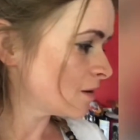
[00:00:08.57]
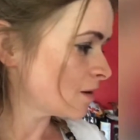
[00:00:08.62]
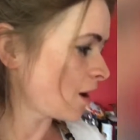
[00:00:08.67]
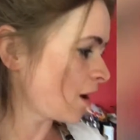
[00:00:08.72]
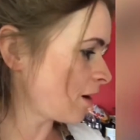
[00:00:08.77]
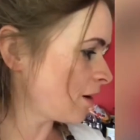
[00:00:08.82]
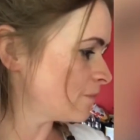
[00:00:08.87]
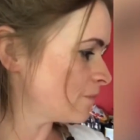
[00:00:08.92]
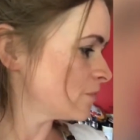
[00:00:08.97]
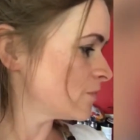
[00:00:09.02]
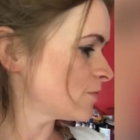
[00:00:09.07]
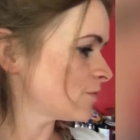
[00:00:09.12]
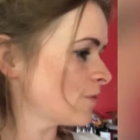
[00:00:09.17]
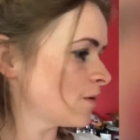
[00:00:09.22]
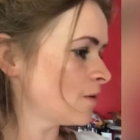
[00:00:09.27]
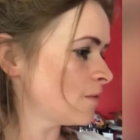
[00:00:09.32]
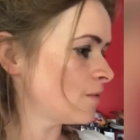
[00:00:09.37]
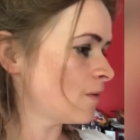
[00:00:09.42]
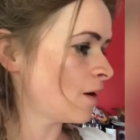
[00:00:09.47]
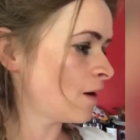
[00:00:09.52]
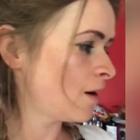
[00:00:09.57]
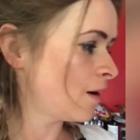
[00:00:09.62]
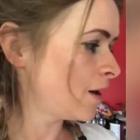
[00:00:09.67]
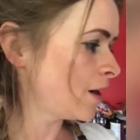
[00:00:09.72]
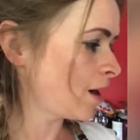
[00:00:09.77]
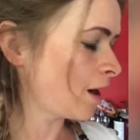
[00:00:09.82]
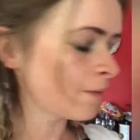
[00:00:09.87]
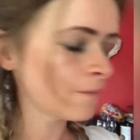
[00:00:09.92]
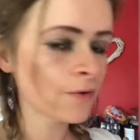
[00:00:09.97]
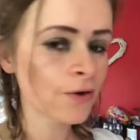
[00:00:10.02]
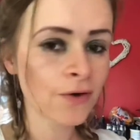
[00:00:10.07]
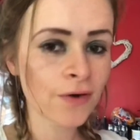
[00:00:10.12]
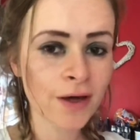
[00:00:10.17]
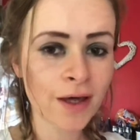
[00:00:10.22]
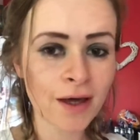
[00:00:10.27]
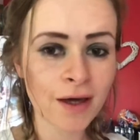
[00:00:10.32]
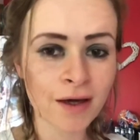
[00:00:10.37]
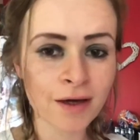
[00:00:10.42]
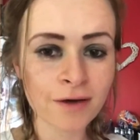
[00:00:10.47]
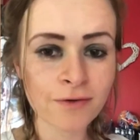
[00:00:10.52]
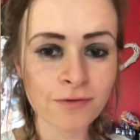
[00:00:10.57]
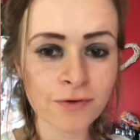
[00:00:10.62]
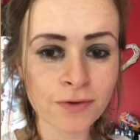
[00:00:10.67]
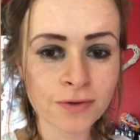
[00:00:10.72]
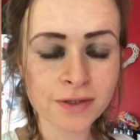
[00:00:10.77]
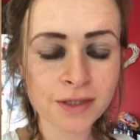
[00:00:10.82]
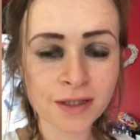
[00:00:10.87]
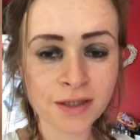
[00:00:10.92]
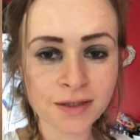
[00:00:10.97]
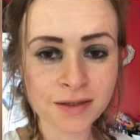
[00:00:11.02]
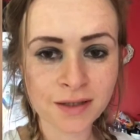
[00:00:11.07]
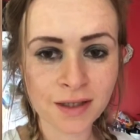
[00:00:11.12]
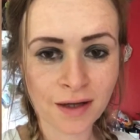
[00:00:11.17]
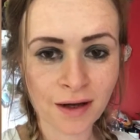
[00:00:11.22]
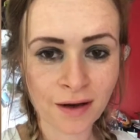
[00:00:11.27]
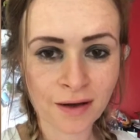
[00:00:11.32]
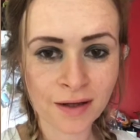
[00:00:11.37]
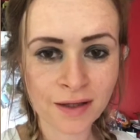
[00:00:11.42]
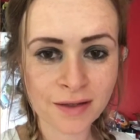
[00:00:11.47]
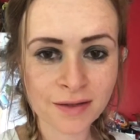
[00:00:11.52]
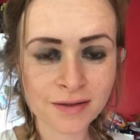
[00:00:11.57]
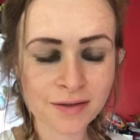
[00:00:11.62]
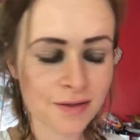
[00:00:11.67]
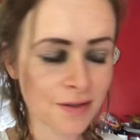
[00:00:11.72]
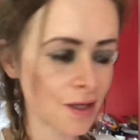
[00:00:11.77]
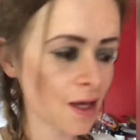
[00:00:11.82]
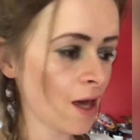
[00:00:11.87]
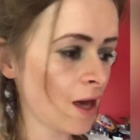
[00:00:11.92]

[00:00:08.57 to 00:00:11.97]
So I am cooking for dinner tonight